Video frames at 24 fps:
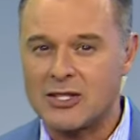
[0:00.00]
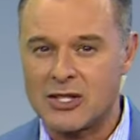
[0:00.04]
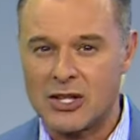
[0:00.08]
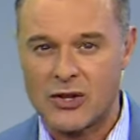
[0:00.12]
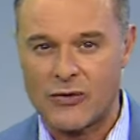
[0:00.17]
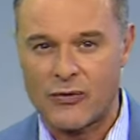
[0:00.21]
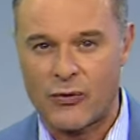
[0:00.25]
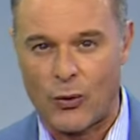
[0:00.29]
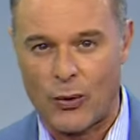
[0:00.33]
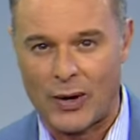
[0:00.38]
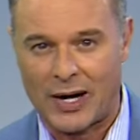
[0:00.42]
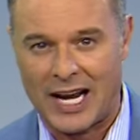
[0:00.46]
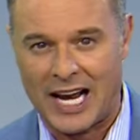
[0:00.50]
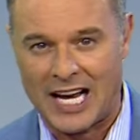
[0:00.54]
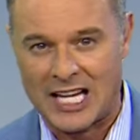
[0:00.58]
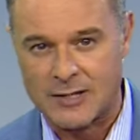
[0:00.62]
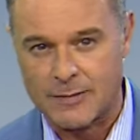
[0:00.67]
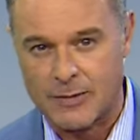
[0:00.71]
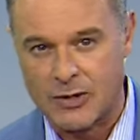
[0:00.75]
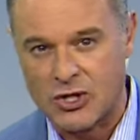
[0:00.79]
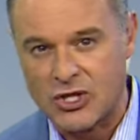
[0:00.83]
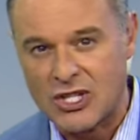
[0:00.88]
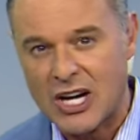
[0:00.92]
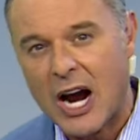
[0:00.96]
in the
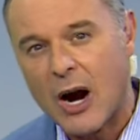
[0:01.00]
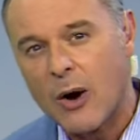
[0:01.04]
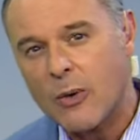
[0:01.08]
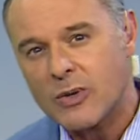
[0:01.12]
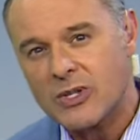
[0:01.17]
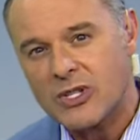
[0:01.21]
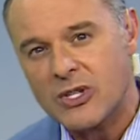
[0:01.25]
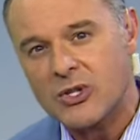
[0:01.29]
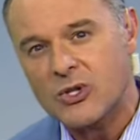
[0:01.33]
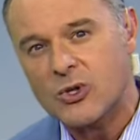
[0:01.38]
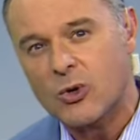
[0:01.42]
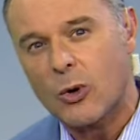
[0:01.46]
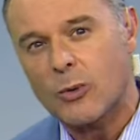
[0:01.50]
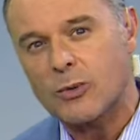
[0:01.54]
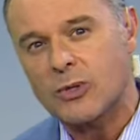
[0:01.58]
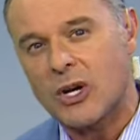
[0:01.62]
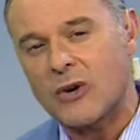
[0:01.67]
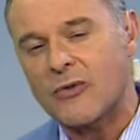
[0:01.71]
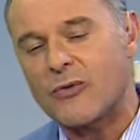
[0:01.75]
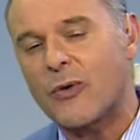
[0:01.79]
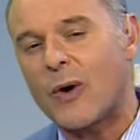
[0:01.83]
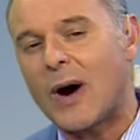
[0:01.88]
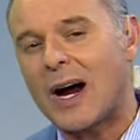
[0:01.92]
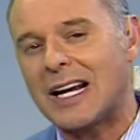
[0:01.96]
forecast, but showers and storms
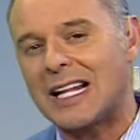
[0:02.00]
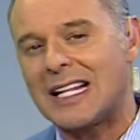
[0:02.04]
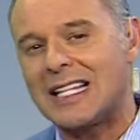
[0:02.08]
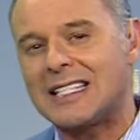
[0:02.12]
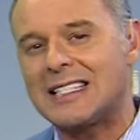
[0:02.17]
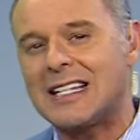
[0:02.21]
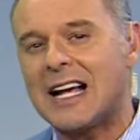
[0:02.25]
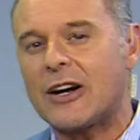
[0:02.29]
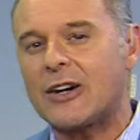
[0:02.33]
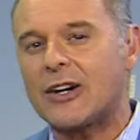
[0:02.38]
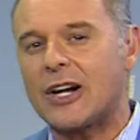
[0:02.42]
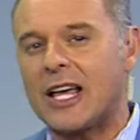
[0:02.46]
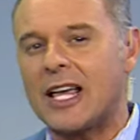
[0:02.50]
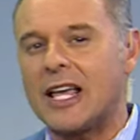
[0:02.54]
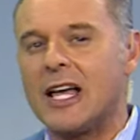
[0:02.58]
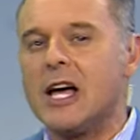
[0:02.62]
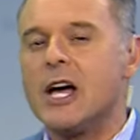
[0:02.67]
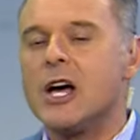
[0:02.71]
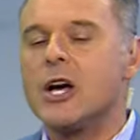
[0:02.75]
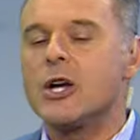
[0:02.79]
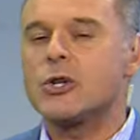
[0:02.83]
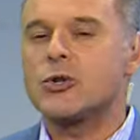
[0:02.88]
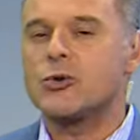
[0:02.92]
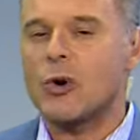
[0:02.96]
on Friday and Saturday
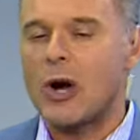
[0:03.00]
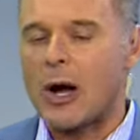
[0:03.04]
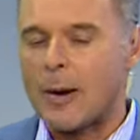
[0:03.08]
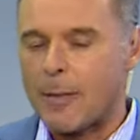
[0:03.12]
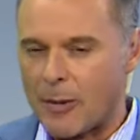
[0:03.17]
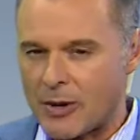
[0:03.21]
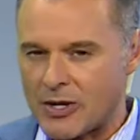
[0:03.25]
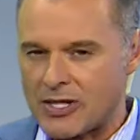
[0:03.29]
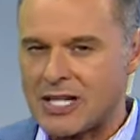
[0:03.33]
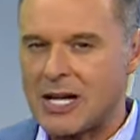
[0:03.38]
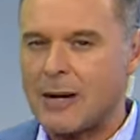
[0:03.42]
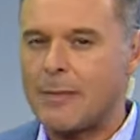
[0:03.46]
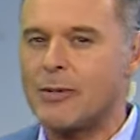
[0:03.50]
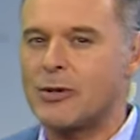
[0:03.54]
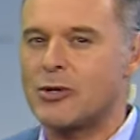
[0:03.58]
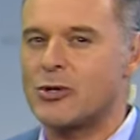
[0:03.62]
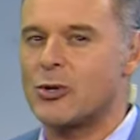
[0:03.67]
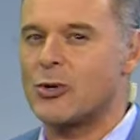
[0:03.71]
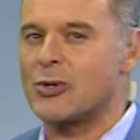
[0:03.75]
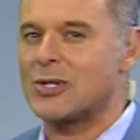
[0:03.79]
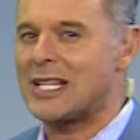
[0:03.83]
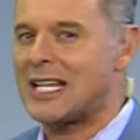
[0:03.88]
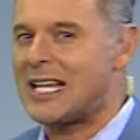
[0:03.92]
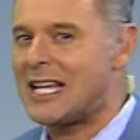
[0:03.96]
drop our temperature
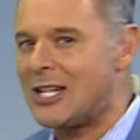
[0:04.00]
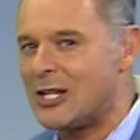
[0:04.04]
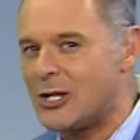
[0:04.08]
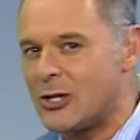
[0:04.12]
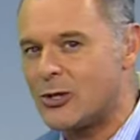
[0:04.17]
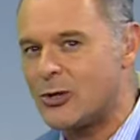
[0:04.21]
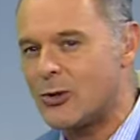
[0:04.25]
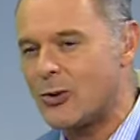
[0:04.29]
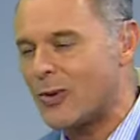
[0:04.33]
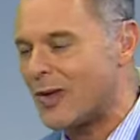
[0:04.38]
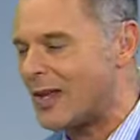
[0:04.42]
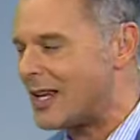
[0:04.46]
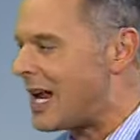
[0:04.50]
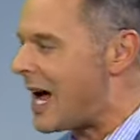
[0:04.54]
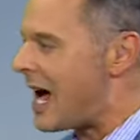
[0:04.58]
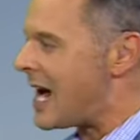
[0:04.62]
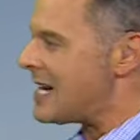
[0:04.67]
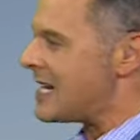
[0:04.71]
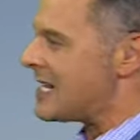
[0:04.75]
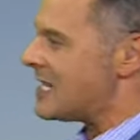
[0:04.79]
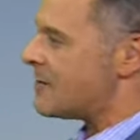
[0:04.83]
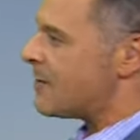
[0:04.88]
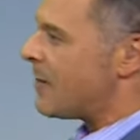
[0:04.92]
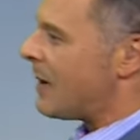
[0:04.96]
temperatures into the
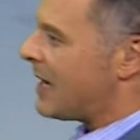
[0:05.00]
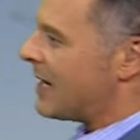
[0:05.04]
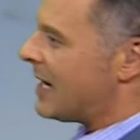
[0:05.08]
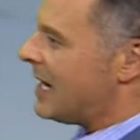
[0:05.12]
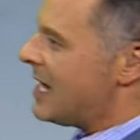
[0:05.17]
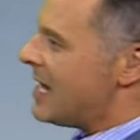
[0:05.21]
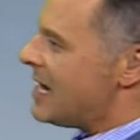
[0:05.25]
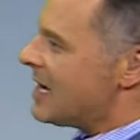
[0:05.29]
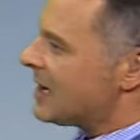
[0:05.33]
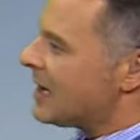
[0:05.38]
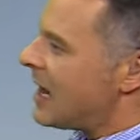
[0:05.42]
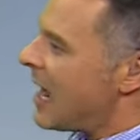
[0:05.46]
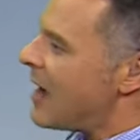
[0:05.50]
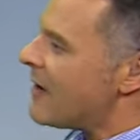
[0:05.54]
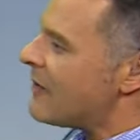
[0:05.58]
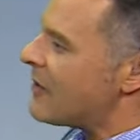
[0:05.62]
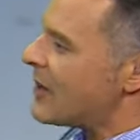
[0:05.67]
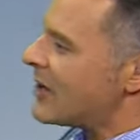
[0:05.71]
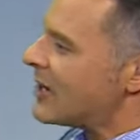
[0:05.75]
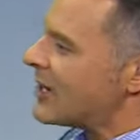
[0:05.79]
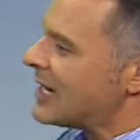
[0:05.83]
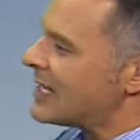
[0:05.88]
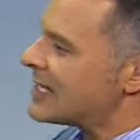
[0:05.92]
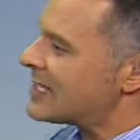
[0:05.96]
90s. But live
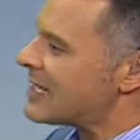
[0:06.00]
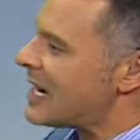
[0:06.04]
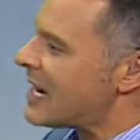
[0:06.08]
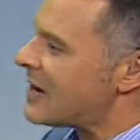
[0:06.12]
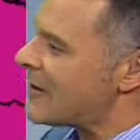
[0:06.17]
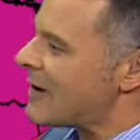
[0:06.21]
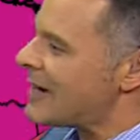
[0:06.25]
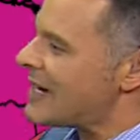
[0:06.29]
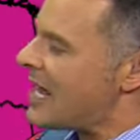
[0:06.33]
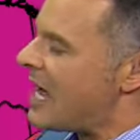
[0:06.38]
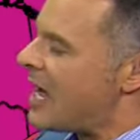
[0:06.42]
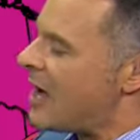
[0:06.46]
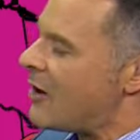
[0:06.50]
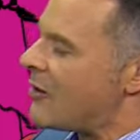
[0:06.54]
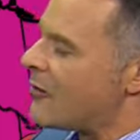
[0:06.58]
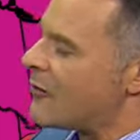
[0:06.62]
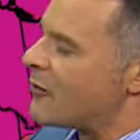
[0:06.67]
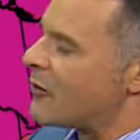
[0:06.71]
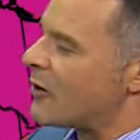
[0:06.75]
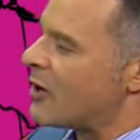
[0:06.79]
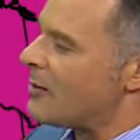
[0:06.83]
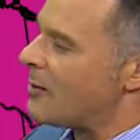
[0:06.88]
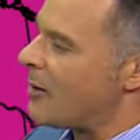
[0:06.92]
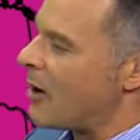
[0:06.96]
look outside right now
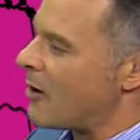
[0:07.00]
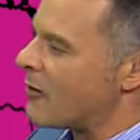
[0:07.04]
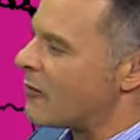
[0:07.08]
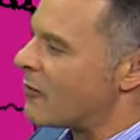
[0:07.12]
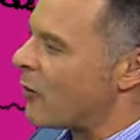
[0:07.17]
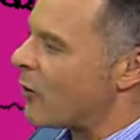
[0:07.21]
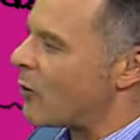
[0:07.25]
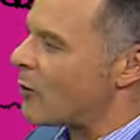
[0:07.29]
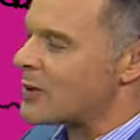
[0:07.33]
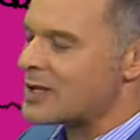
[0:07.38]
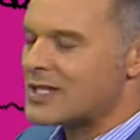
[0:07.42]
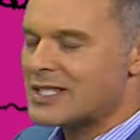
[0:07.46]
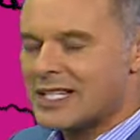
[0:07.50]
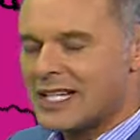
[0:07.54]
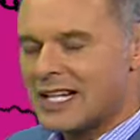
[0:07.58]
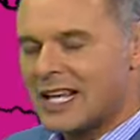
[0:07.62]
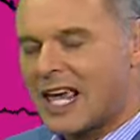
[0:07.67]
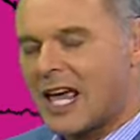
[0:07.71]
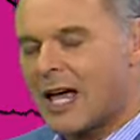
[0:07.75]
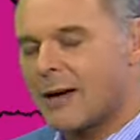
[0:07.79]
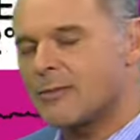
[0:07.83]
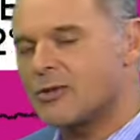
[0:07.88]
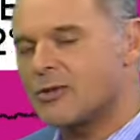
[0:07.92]
from our Fort Worth City Cam